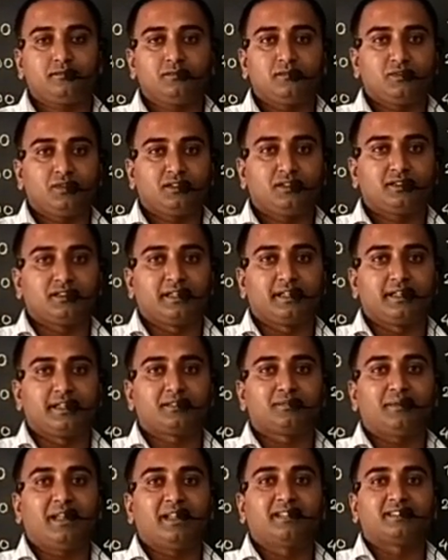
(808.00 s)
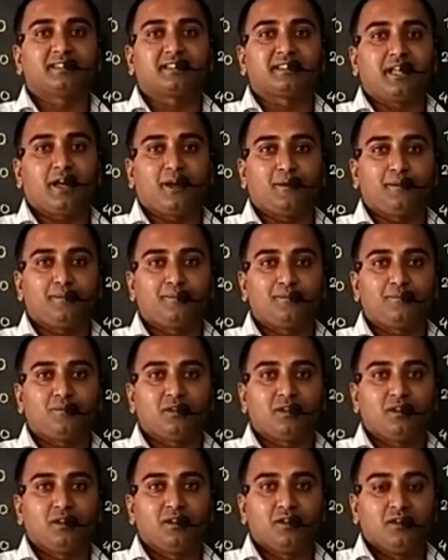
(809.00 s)
See, it is balancing now.
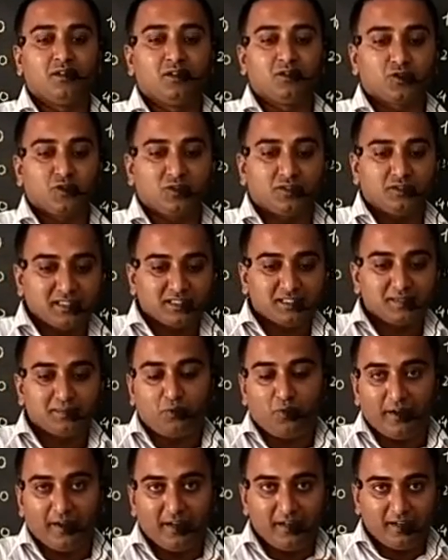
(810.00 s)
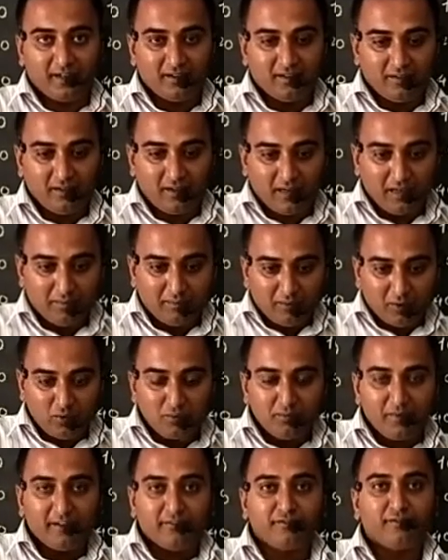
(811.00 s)
So this point above
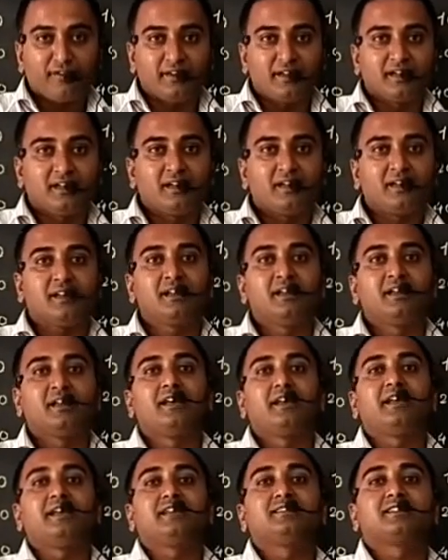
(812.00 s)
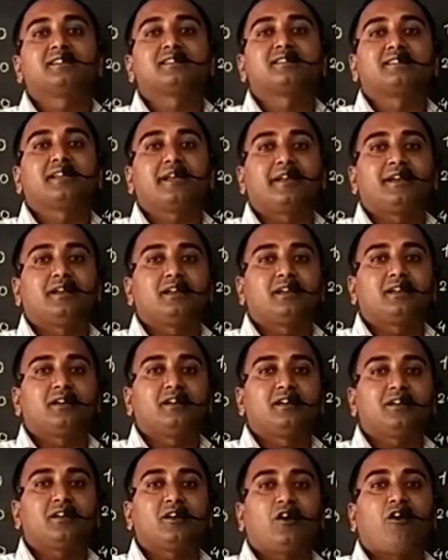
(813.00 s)
my finger is the
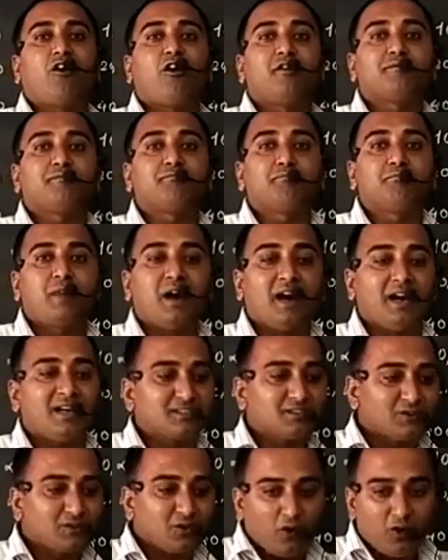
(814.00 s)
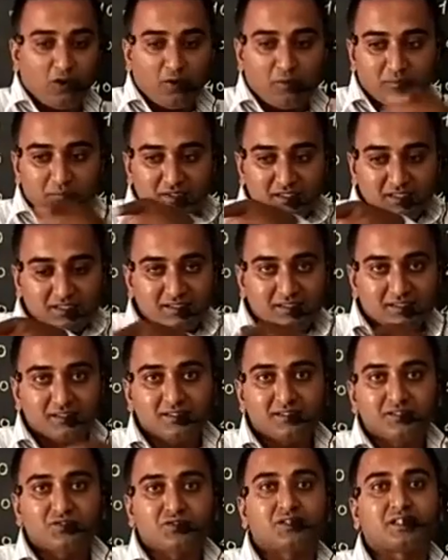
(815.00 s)
center of mass of this
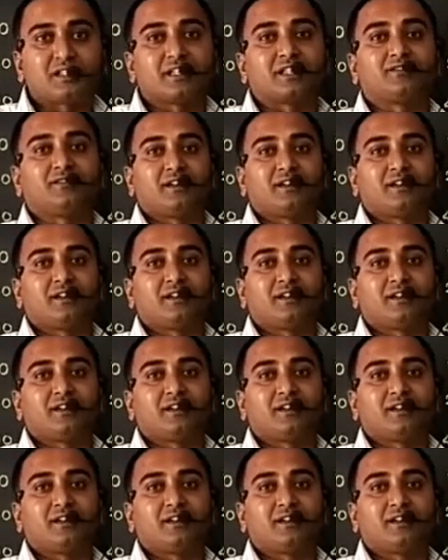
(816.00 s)
stick.